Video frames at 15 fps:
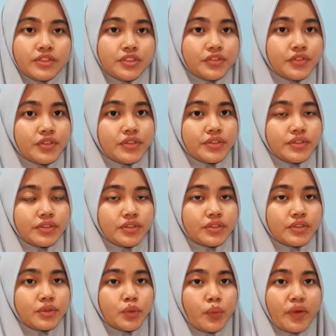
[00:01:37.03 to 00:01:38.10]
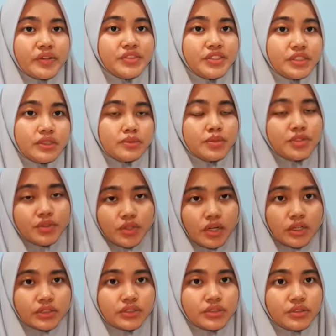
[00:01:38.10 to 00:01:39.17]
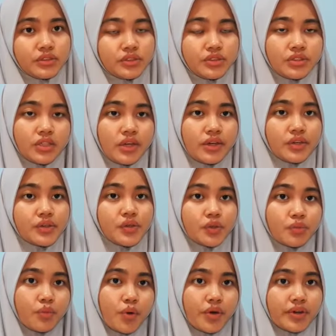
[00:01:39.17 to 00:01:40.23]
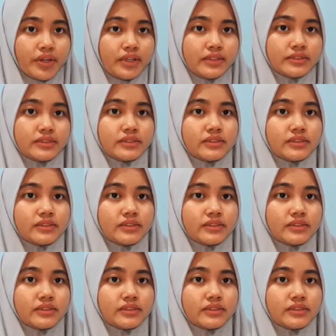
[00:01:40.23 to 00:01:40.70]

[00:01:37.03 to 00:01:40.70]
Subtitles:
The first is when Jim started to say good morning.